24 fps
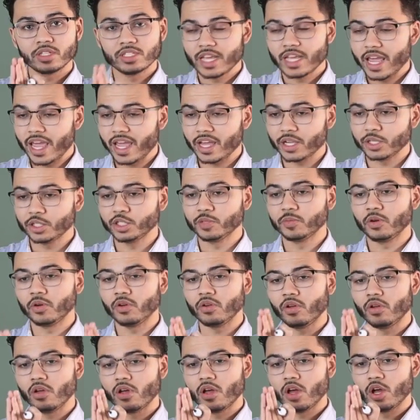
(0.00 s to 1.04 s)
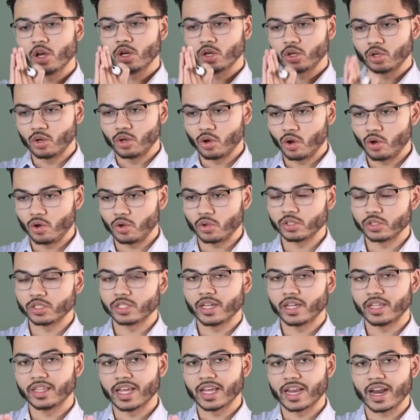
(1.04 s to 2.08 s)
tangible goals
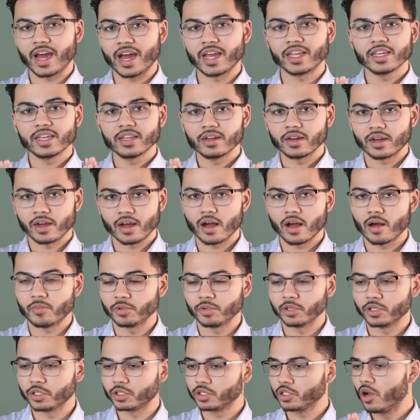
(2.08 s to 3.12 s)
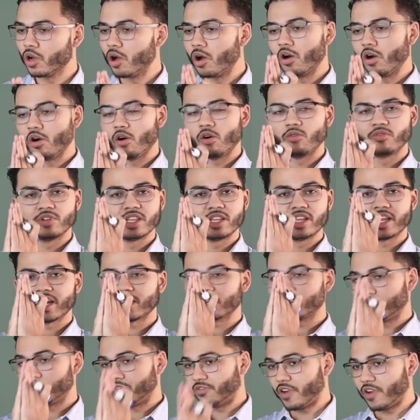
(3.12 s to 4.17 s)
that I can accomplish over the
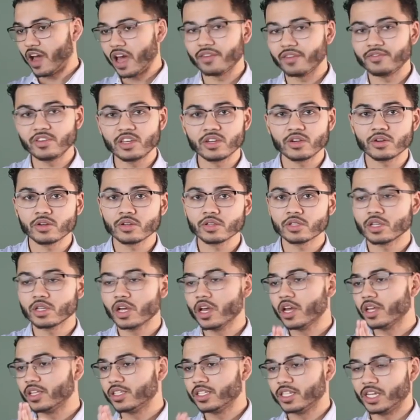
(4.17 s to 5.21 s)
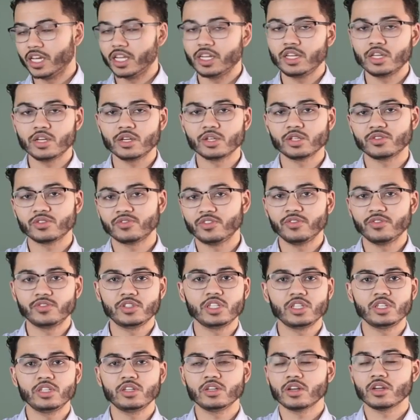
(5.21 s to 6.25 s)
next five years, 10 years,
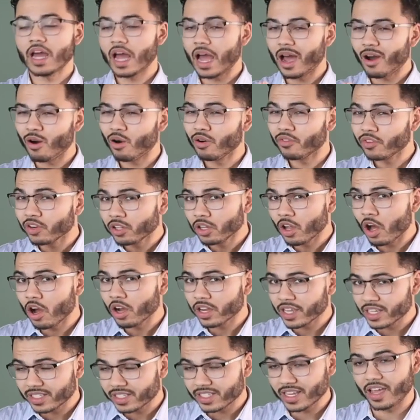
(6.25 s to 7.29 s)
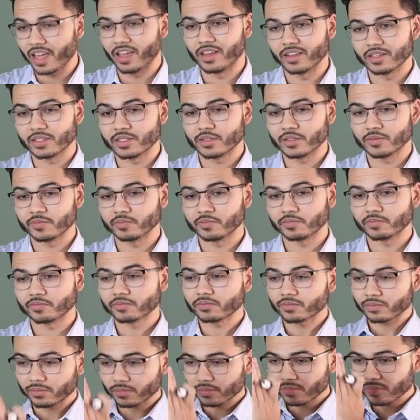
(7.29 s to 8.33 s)
15 years, however long it takes.
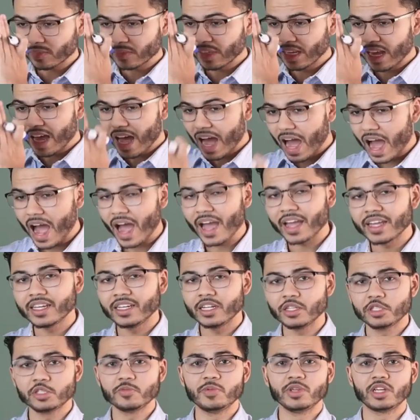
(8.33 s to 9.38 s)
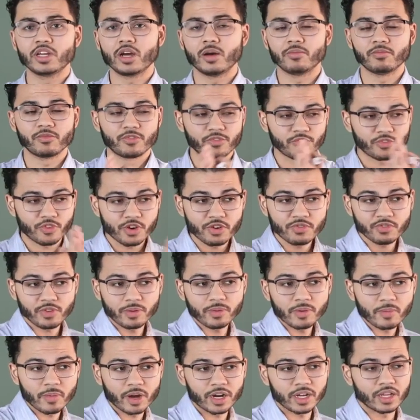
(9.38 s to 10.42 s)
I need to become free from
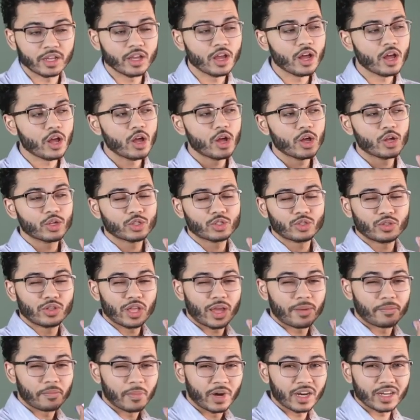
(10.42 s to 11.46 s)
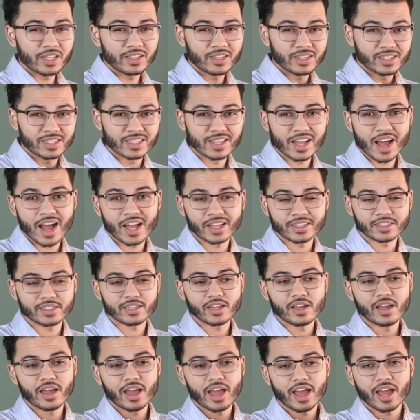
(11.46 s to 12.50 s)
the money so that money does not
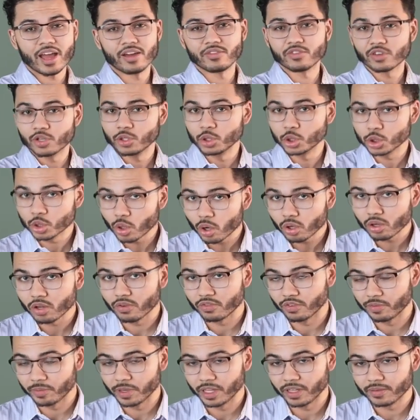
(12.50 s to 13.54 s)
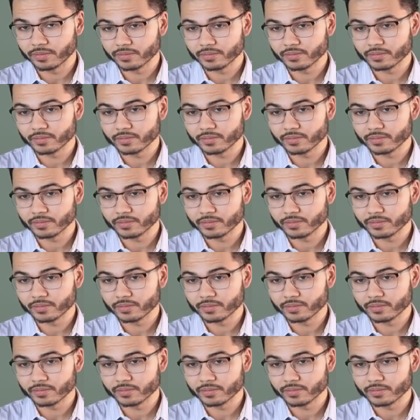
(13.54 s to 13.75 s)
have control over me.